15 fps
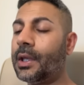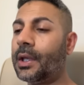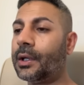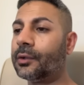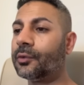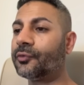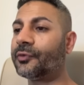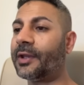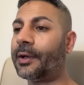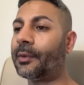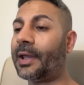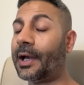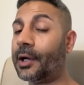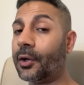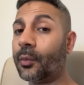And also that will
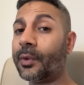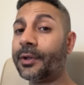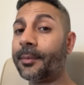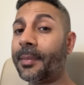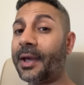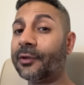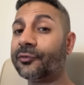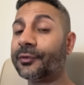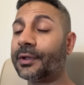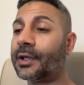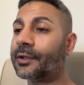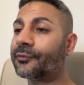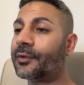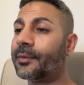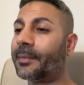help when the patient
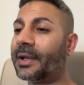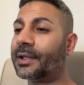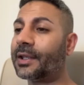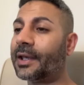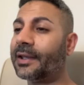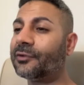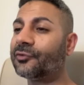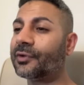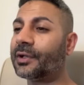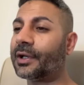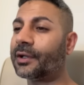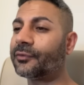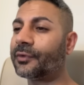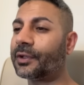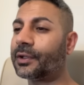gets their medication now,
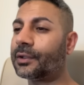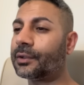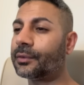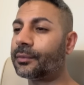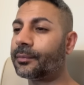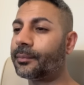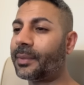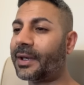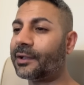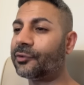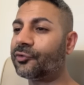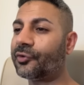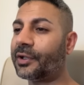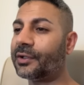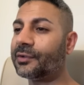as it can
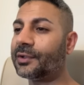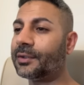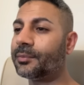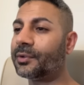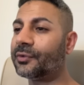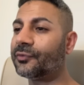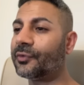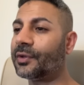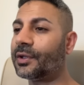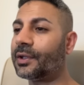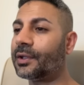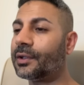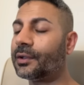penetrate deeper into the